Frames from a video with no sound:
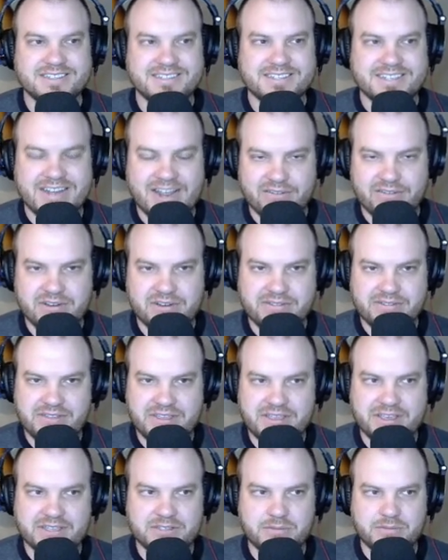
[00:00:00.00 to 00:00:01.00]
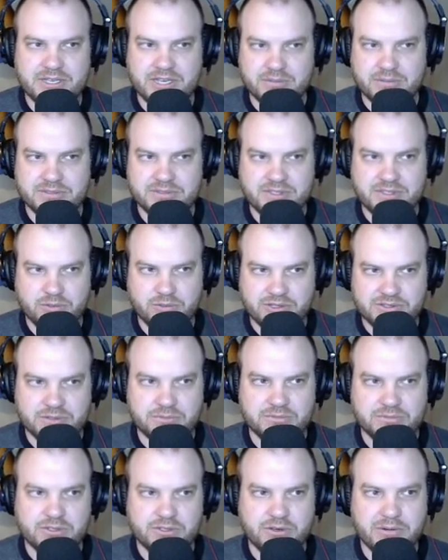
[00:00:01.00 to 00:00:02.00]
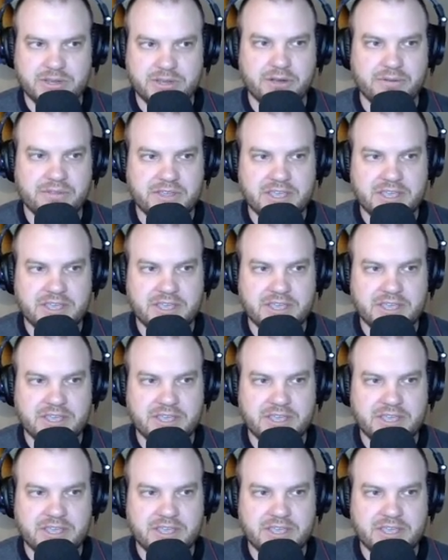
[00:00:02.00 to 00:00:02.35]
That everything has become symbolism. So here we go.